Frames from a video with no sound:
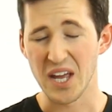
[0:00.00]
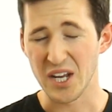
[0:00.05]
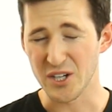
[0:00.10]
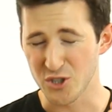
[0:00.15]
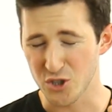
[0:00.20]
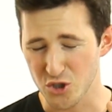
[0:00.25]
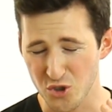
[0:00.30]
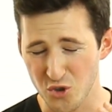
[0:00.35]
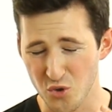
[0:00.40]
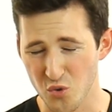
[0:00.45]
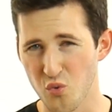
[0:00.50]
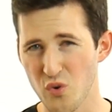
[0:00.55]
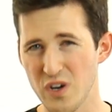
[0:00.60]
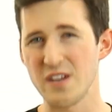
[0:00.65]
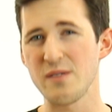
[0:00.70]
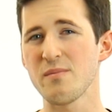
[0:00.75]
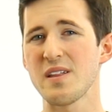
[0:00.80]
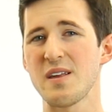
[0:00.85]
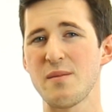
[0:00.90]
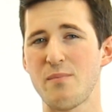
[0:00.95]

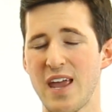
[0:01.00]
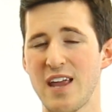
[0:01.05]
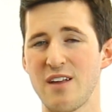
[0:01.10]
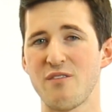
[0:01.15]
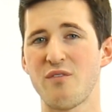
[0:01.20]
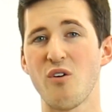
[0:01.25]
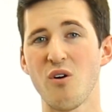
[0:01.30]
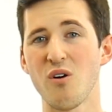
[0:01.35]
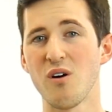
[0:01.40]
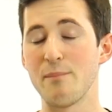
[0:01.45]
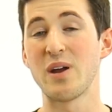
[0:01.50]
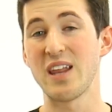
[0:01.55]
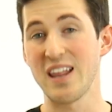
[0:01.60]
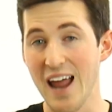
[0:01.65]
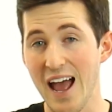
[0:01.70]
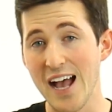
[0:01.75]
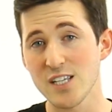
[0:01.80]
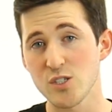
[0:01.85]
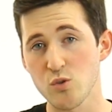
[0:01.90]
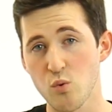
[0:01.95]
Extremely painful, but it
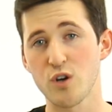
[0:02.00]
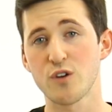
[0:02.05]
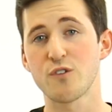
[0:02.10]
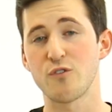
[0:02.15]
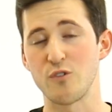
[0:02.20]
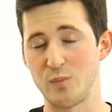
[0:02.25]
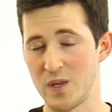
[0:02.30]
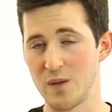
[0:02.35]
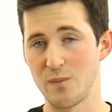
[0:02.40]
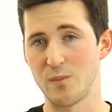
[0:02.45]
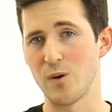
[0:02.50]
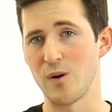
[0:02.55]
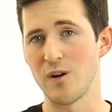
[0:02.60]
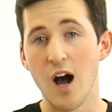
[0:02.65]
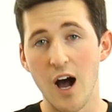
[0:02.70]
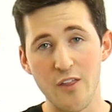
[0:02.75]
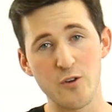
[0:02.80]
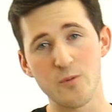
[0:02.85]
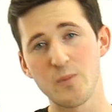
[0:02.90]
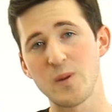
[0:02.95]
has worked for people.
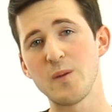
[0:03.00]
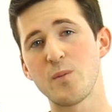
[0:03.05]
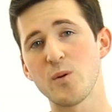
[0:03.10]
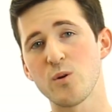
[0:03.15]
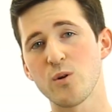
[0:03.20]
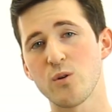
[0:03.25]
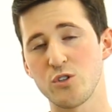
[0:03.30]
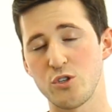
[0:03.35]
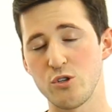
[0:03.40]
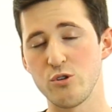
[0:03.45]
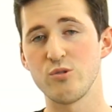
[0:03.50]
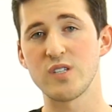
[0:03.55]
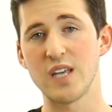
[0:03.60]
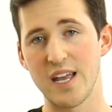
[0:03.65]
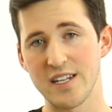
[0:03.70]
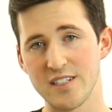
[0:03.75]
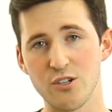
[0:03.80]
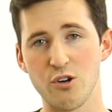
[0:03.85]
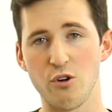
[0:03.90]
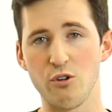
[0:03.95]
Other people use
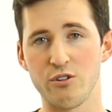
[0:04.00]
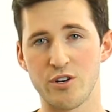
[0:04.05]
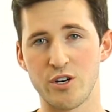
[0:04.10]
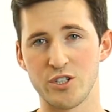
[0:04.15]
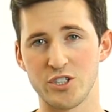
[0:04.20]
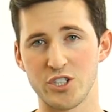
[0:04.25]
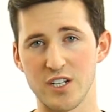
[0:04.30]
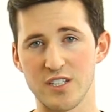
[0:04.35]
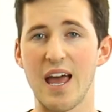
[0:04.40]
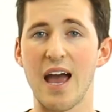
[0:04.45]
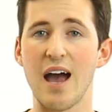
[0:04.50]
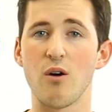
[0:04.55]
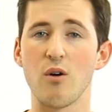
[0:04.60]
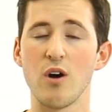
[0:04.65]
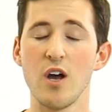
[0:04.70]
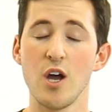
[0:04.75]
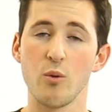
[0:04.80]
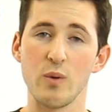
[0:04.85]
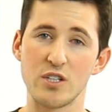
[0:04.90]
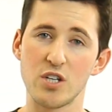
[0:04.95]
anticholinergics. Now,
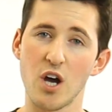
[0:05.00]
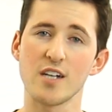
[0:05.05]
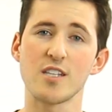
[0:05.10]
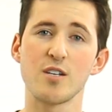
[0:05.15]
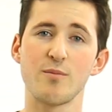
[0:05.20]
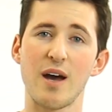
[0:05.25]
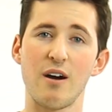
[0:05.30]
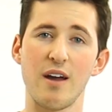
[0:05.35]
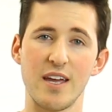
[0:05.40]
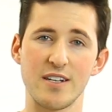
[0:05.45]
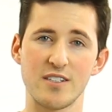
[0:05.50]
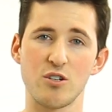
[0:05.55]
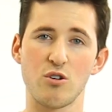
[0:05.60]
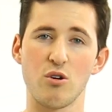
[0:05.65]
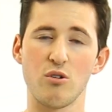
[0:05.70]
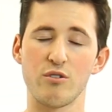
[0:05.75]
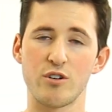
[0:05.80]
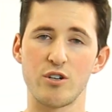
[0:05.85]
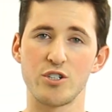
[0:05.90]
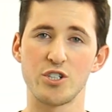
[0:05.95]
we talked about
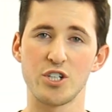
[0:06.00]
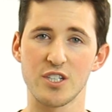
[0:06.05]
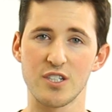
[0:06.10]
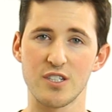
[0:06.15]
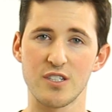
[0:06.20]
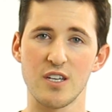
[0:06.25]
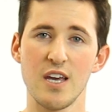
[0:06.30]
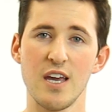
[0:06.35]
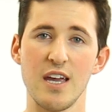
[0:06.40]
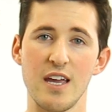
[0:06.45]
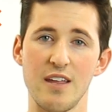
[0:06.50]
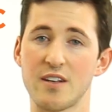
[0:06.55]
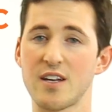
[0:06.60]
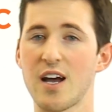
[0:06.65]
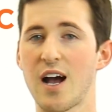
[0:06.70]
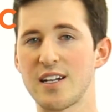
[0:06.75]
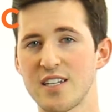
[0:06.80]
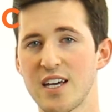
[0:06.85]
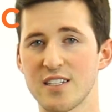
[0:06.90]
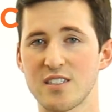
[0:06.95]
anticholinergics in the
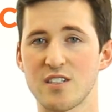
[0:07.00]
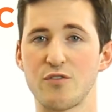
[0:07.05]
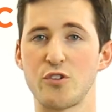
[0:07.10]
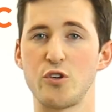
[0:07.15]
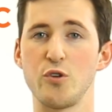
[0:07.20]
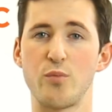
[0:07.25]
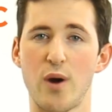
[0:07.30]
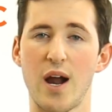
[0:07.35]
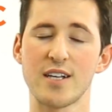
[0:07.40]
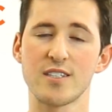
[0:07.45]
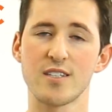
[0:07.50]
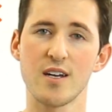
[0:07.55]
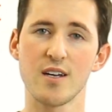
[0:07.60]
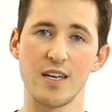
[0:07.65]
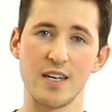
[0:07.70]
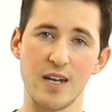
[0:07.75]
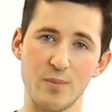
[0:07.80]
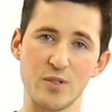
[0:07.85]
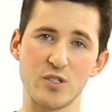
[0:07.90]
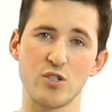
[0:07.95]
context of Qbrexza
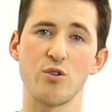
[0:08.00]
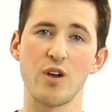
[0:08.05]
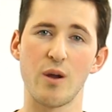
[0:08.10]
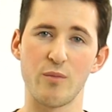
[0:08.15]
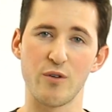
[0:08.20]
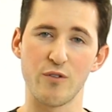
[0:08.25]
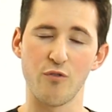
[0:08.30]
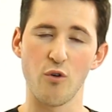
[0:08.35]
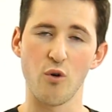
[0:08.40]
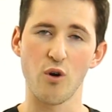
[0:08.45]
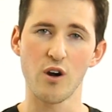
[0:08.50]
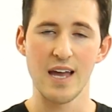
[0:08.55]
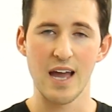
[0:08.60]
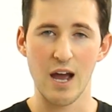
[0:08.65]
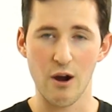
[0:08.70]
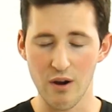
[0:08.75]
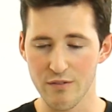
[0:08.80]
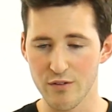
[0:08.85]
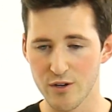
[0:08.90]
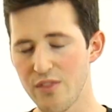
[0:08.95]
in episode number 4.
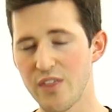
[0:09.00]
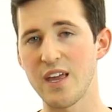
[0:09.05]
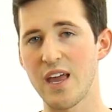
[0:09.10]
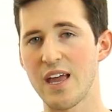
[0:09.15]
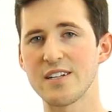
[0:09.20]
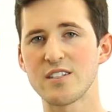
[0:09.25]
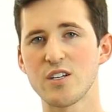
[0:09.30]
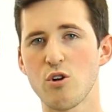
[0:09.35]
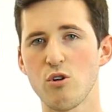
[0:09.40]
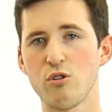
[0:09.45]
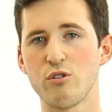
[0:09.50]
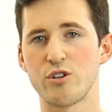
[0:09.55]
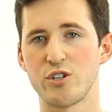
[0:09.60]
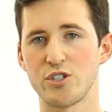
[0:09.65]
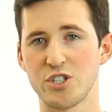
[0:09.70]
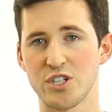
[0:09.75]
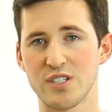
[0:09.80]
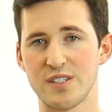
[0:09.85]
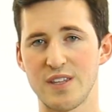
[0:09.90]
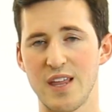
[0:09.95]
However, the
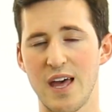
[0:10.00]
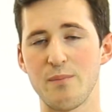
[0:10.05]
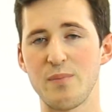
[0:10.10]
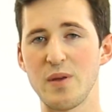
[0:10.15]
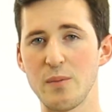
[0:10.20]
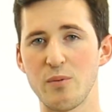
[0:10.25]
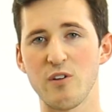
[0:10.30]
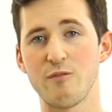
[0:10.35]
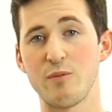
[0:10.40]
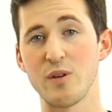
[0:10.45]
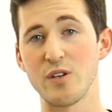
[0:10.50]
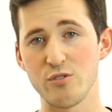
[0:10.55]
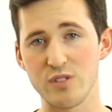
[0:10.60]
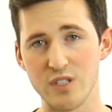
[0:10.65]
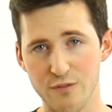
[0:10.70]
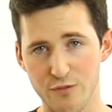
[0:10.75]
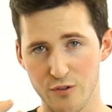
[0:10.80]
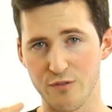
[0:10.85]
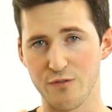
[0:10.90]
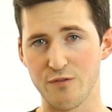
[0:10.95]
anticholinergics that people have been using
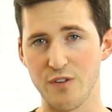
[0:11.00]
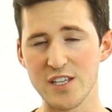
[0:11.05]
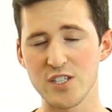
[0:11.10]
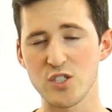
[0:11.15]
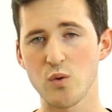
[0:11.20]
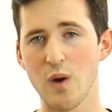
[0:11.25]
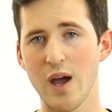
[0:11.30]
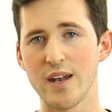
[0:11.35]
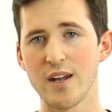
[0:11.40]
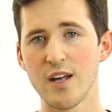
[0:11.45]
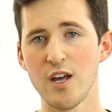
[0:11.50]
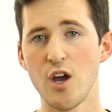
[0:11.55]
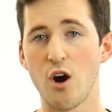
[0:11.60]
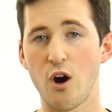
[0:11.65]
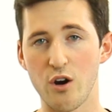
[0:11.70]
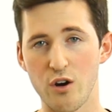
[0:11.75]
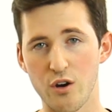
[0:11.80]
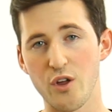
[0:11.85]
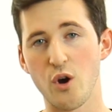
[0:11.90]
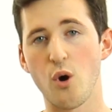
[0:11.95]
for face sweat
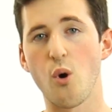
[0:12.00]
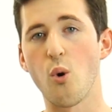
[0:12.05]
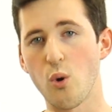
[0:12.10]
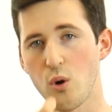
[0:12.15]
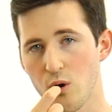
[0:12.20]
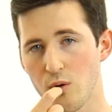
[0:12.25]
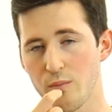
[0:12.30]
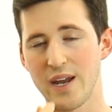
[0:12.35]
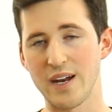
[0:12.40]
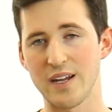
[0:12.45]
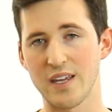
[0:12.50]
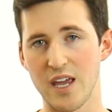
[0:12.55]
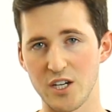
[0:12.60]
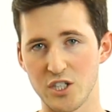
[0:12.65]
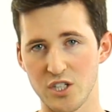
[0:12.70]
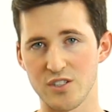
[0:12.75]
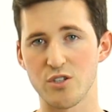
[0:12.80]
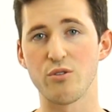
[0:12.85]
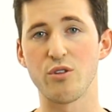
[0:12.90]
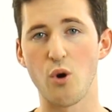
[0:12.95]
are the oral
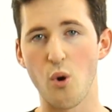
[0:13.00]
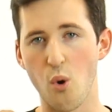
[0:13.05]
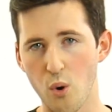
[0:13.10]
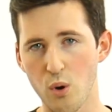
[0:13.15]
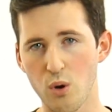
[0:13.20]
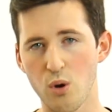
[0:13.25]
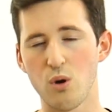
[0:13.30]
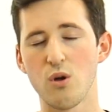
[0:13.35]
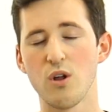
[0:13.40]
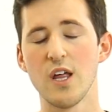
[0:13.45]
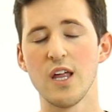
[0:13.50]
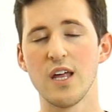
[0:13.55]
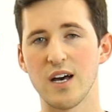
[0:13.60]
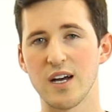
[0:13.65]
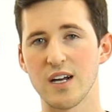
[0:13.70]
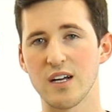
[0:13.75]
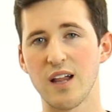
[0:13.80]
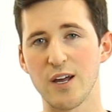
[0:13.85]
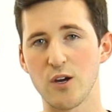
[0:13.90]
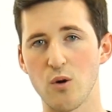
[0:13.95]
medications, so the oral
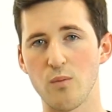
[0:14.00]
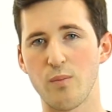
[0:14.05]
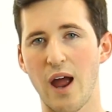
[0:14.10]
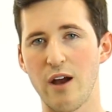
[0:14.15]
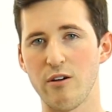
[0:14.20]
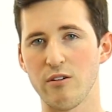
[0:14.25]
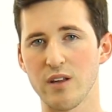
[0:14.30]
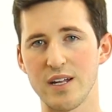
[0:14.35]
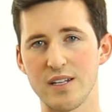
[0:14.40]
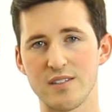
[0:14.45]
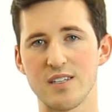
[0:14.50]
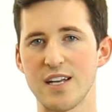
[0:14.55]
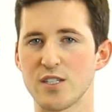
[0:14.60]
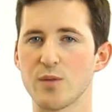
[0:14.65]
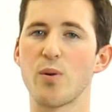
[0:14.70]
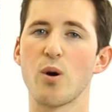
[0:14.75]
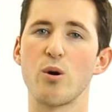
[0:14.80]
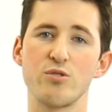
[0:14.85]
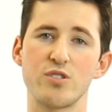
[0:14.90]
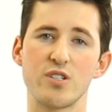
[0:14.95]
glycopyrrolates, as
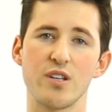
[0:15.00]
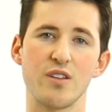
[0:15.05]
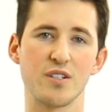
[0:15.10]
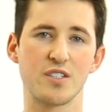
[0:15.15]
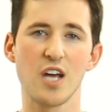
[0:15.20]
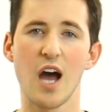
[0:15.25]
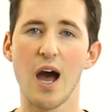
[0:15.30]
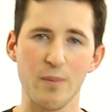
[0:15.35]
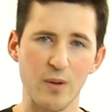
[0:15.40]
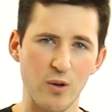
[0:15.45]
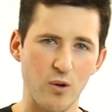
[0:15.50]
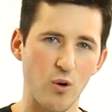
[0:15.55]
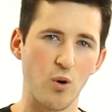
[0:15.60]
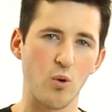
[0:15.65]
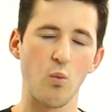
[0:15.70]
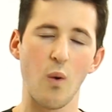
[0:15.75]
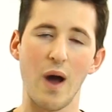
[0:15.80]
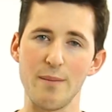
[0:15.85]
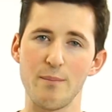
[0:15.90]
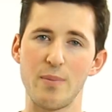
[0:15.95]
opposed to the topical
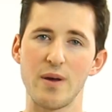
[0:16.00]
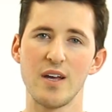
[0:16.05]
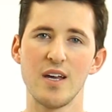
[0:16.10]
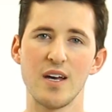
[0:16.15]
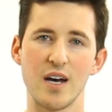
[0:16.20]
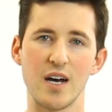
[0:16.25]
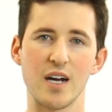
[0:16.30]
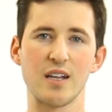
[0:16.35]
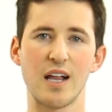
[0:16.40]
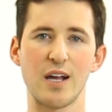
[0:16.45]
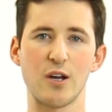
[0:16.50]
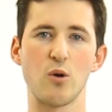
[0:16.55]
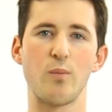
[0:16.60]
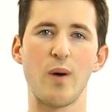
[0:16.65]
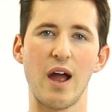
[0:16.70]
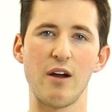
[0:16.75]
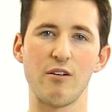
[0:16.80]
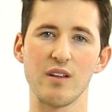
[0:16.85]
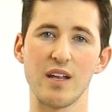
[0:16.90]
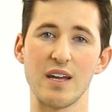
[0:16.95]
wipe
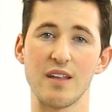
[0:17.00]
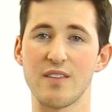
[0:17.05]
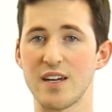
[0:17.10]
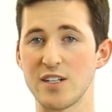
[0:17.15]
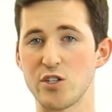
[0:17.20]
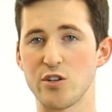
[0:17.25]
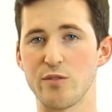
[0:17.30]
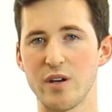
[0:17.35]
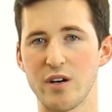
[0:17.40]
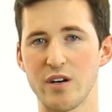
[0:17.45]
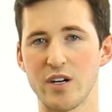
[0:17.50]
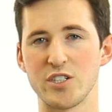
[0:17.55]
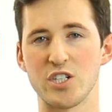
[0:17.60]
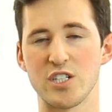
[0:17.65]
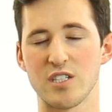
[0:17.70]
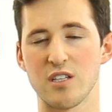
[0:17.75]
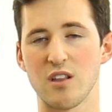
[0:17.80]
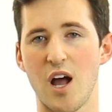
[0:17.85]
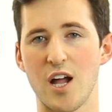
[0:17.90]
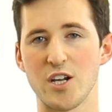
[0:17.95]
glycopyrrolate that Dermira
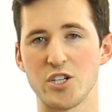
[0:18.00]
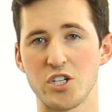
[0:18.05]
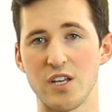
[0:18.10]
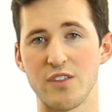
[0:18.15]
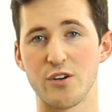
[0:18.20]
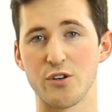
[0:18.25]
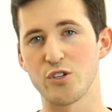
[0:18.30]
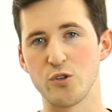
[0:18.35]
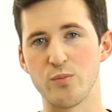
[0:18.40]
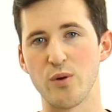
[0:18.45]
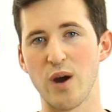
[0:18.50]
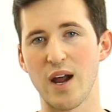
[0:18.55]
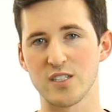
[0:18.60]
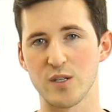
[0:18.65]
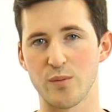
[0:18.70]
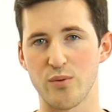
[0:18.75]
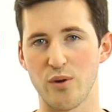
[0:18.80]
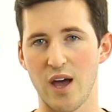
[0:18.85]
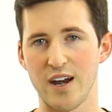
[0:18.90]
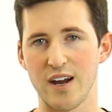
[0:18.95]
just launched in their Qbrexza
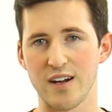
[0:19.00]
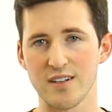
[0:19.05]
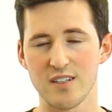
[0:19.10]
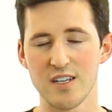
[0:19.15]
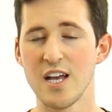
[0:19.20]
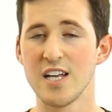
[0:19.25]
product.